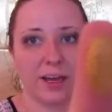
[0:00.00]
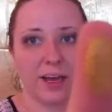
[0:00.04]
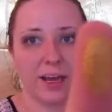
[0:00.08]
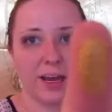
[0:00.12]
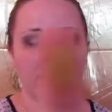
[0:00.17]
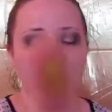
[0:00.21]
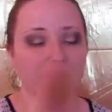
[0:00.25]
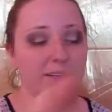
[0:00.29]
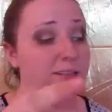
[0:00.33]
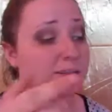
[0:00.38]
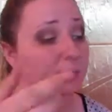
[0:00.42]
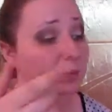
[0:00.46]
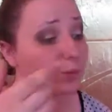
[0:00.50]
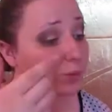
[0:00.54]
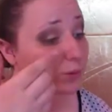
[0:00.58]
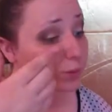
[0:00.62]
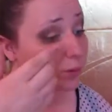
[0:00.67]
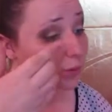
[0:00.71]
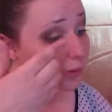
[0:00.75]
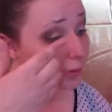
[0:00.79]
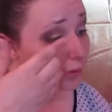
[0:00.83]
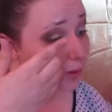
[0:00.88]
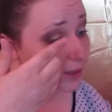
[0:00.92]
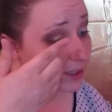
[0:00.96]
and it's
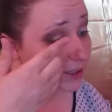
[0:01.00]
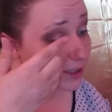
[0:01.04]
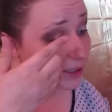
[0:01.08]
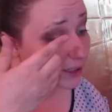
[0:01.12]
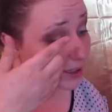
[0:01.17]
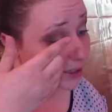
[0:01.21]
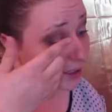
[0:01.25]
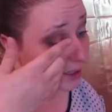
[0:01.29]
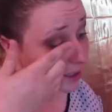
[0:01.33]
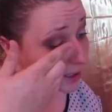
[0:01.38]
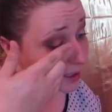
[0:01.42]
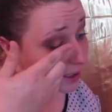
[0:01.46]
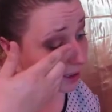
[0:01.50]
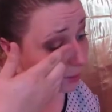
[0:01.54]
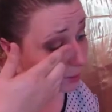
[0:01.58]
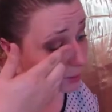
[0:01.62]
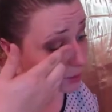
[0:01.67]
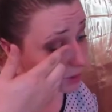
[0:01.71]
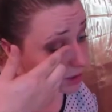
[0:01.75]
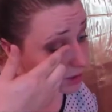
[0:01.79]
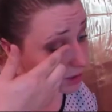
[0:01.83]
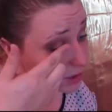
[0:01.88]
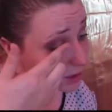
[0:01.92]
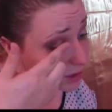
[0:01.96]
pretty and I'm
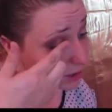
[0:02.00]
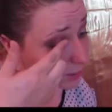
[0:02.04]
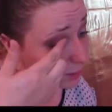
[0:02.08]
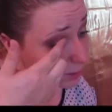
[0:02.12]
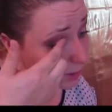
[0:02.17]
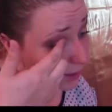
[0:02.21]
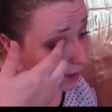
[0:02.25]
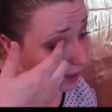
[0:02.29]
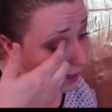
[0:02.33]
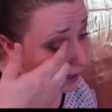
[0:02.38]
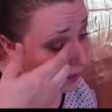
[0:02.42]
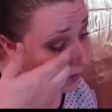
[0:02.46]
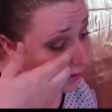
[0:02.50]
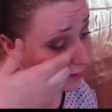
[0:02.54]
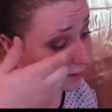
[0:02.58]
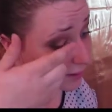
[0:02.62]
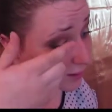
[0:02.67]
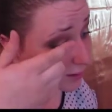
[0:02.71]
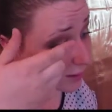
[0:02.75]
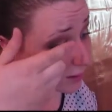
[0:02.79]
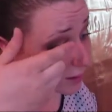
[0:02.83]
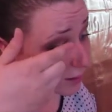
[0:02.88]
just going to pat